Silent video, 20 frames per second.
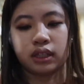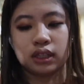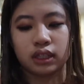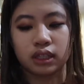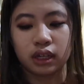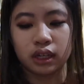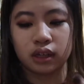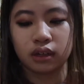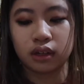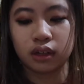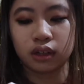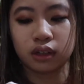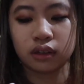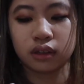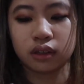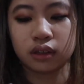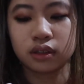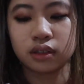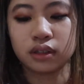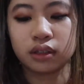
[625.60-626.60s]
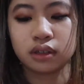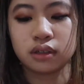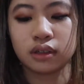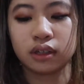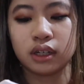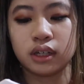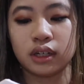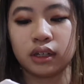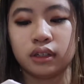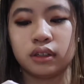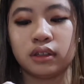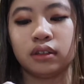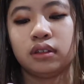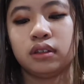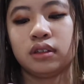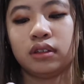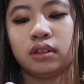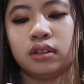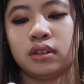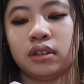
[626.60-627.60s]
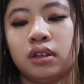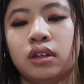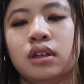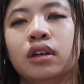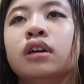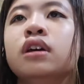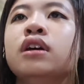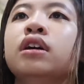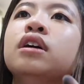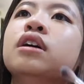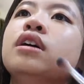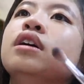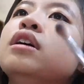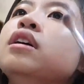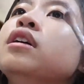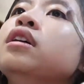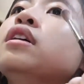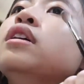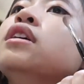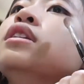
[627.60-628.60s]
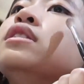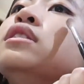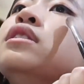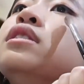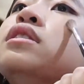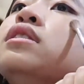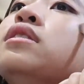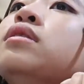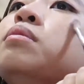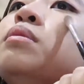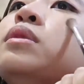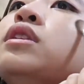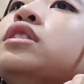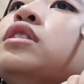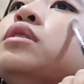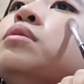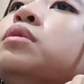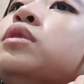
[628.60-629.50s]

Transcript: it's lightning dust, and it's much